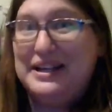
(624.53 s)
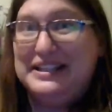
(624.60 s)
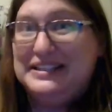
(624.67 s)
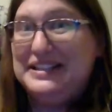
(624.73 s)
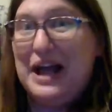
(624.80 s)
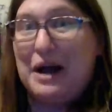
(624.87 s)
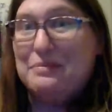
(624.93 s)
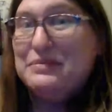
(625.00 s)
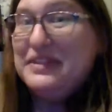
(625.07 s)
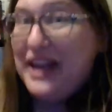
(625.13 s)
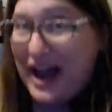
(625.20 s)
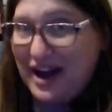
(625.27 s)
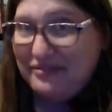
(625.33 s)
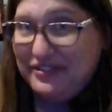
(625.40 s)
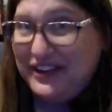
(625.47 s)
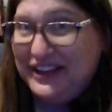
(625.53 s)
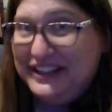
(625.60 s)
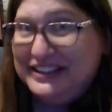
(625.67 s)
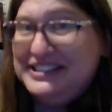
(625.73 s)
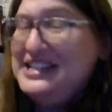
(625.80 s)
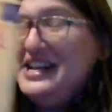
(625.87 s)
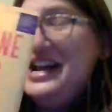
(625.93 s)
I'm
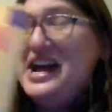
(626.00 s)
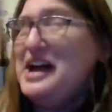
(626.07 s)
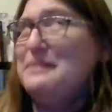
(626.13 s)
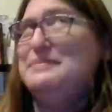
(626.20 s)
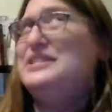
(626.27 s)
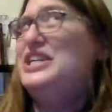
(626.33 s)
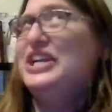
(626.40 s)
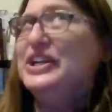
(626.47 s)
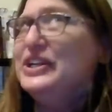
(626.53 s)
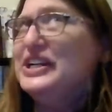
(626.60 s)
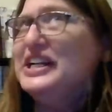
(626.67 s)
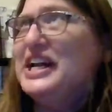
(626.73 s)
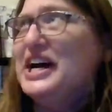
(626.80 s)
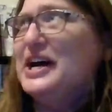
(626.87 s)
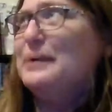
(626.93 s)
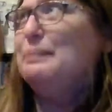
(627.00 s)
laughing. I'm tearing up.